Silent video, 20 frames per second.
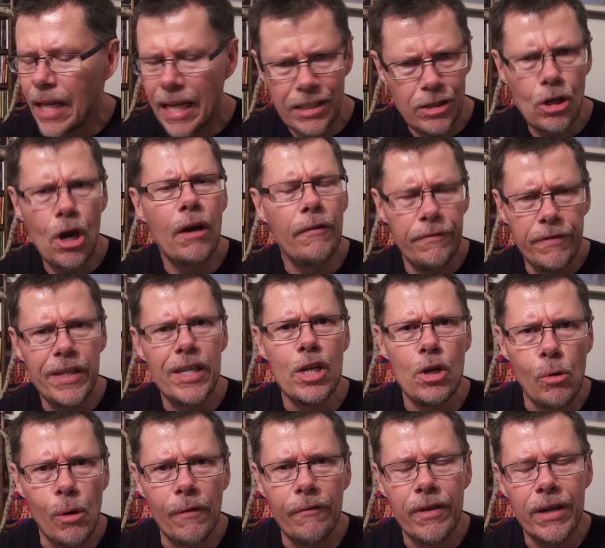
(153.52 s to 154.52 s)
saw a
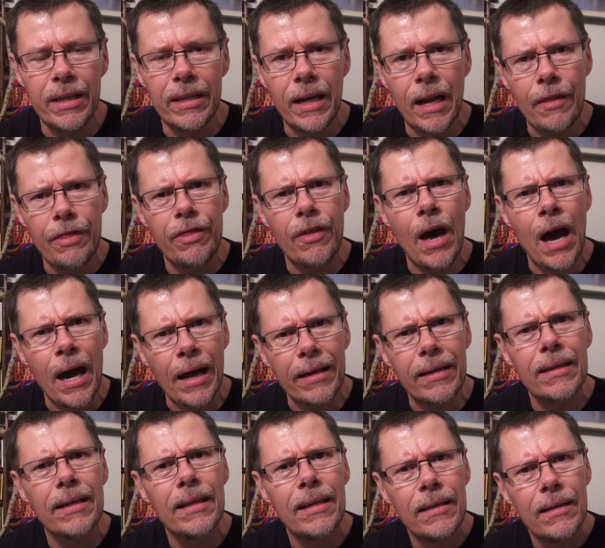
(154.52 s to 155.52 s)
video of it and I
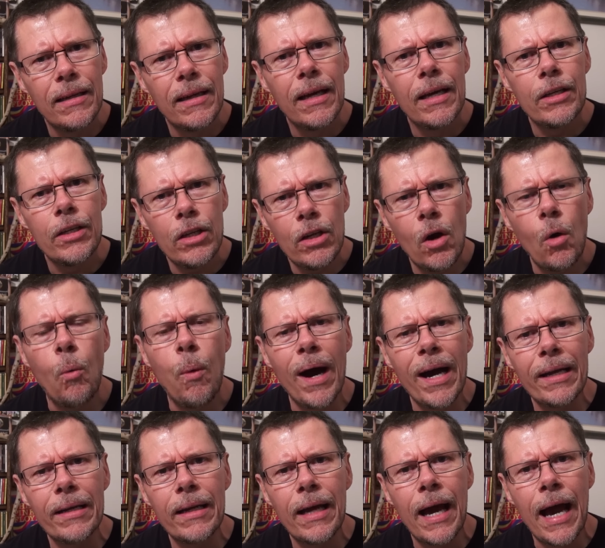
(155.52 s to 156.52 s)
thought, you know
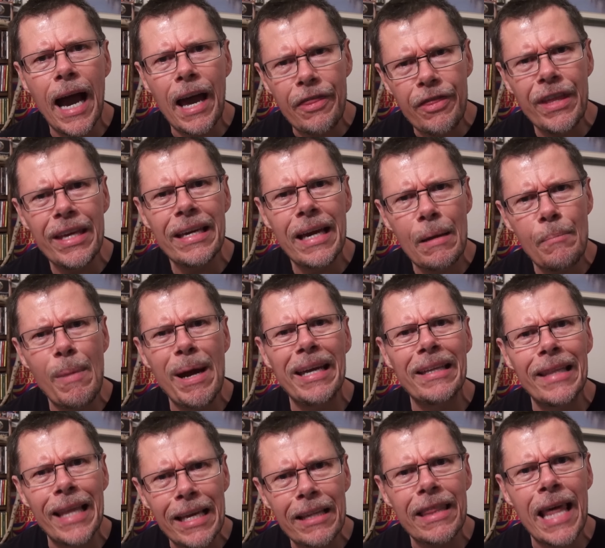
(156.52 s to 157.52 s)
what? I think I
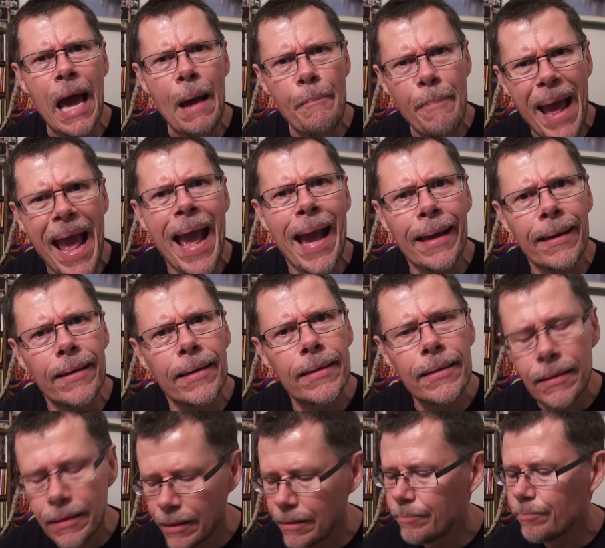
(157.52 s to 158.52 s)
might like that band.
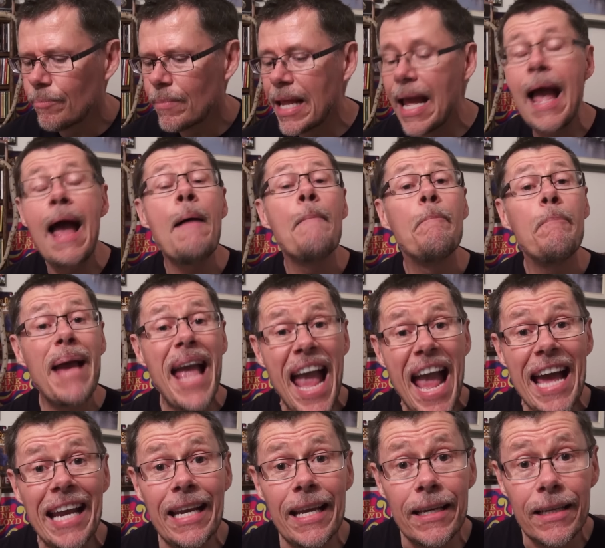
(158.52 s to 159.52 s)

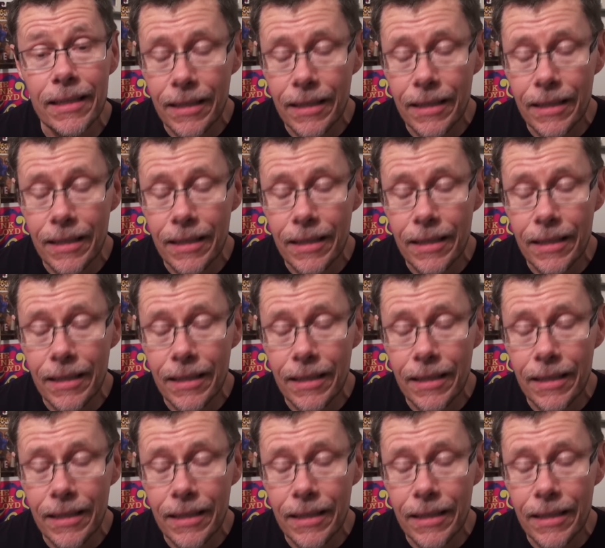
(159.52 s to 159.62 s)
Panic.